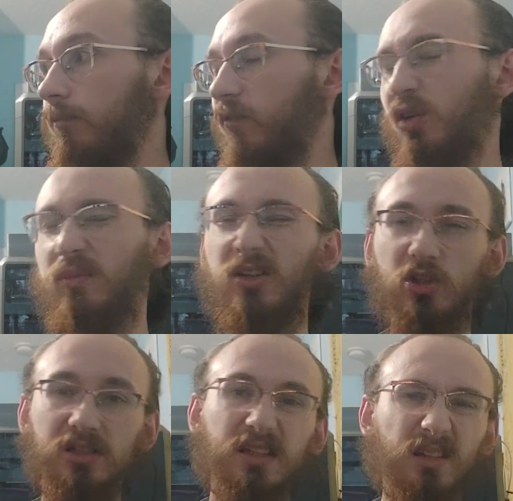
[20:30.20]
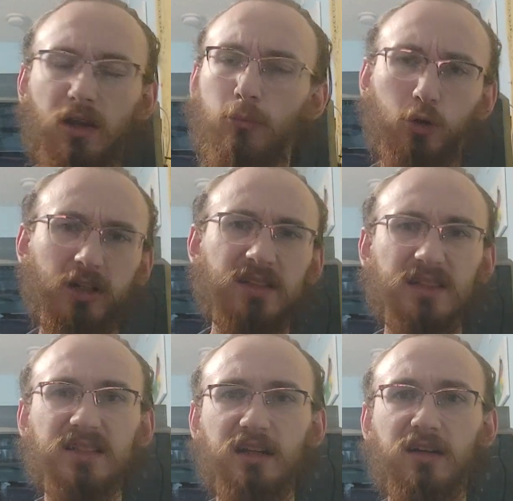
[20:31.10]
Filament just is a lot more
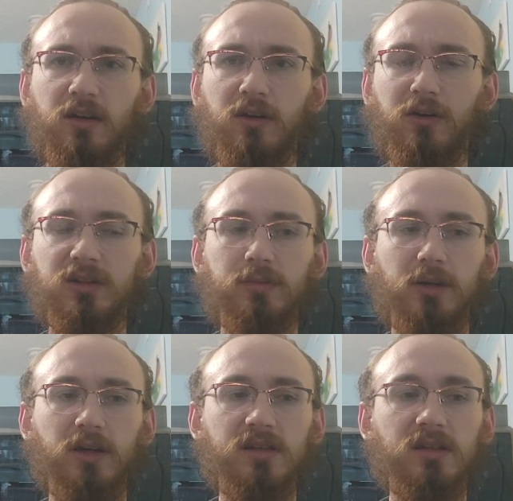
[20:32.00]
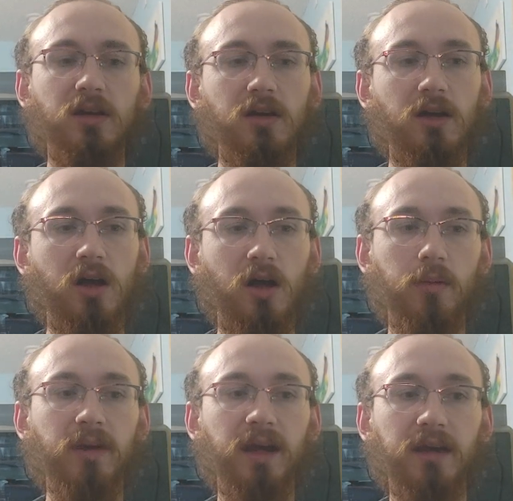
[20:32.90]
consistent in our experience,
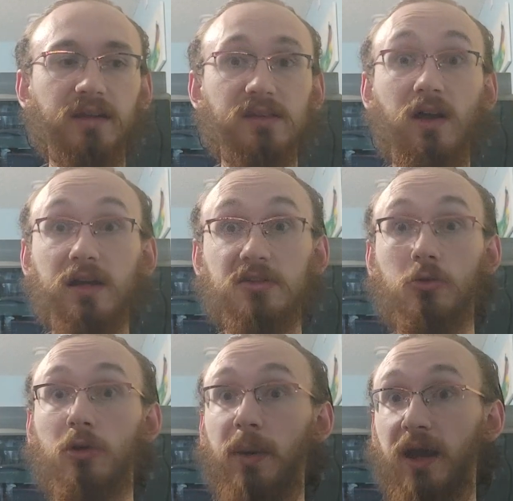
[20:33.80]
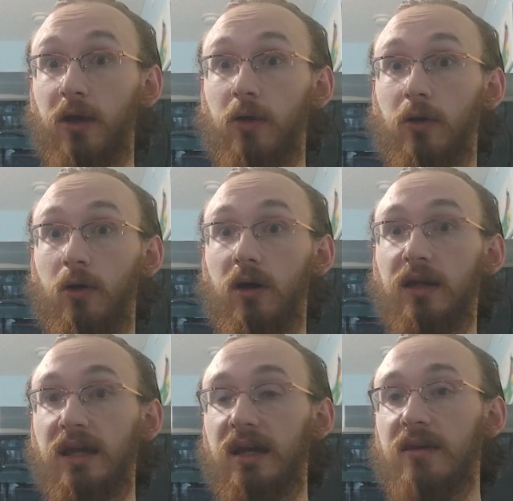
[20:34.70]
and it's a lot easier to repair on
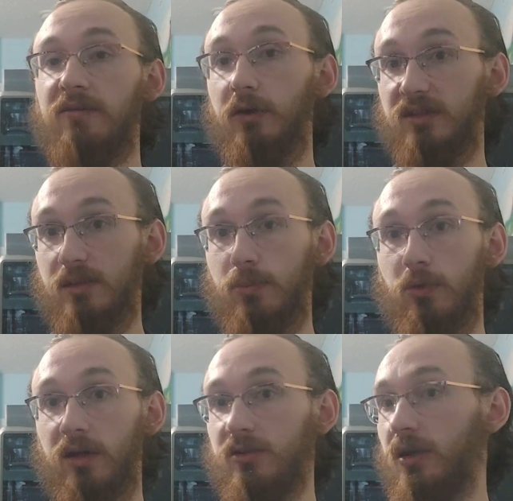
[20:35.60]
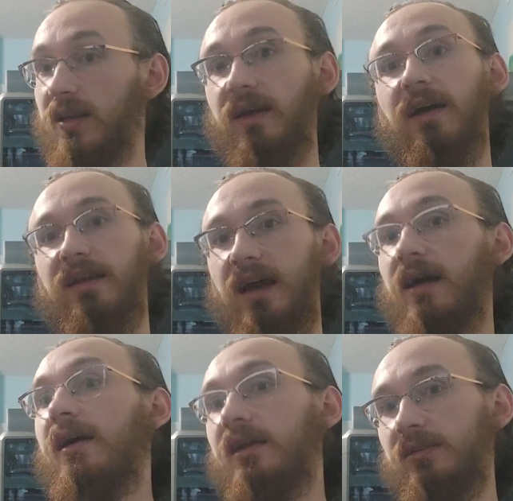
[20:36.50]
a faulty print or anything like that.
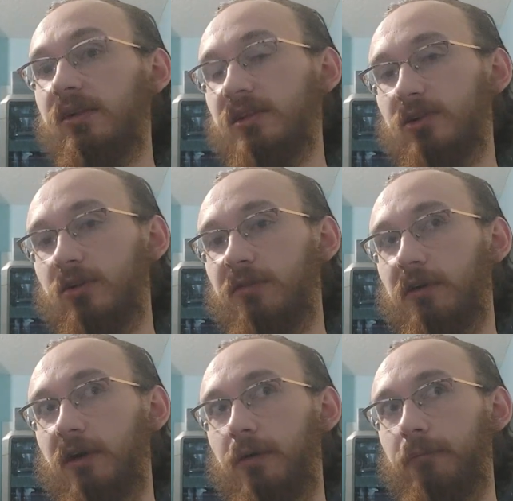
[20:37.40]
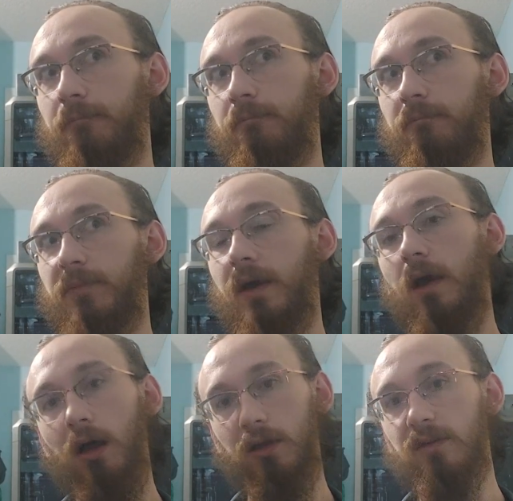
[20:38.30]
It's a lot easier to figure out.
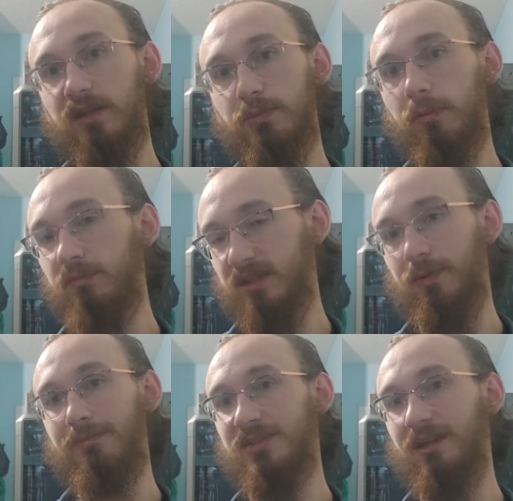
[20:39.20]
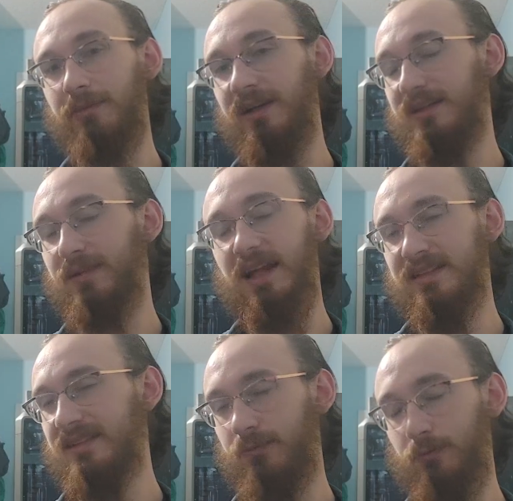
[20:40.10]
Other than this problem's stumping us,
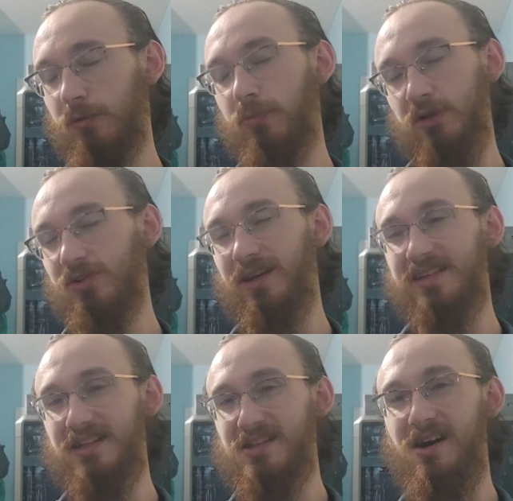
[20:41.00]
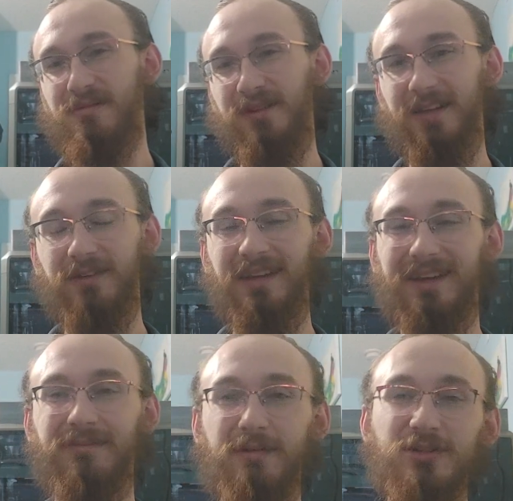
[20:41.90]
but we're pretty sure it's an anomaly. We think it
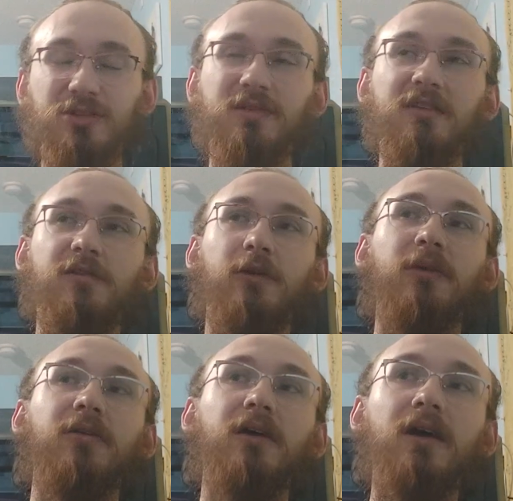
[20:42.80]
might just be the filament.